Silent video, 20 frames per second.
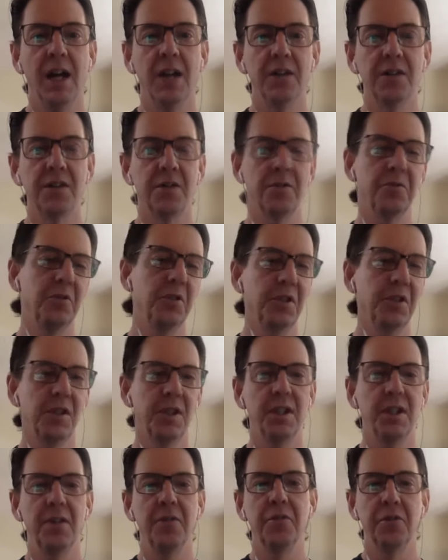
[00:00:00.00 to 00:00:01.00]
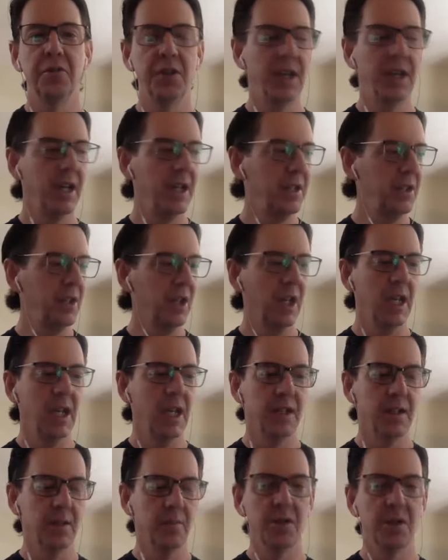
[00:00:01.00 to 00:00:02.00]
So just the other day I
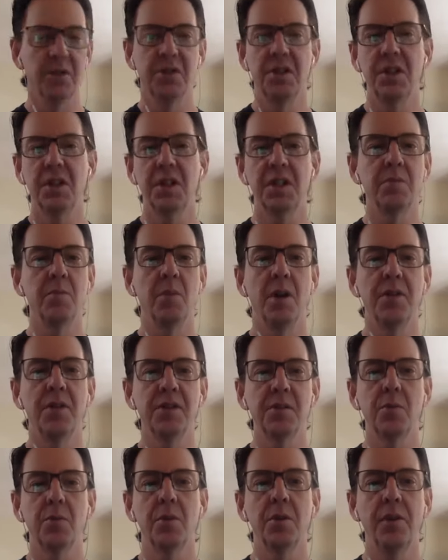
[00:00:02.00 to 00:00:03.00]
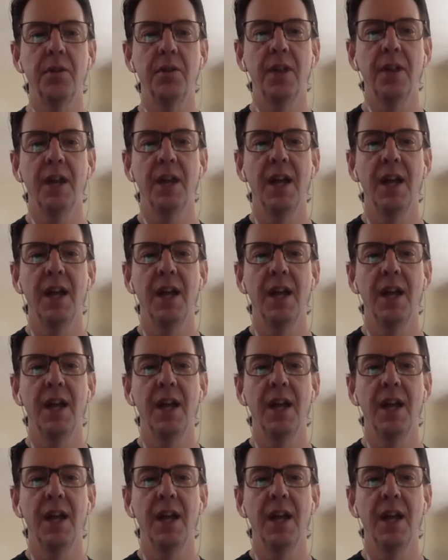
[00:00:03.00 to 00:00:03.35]
scanned about 6 months worth.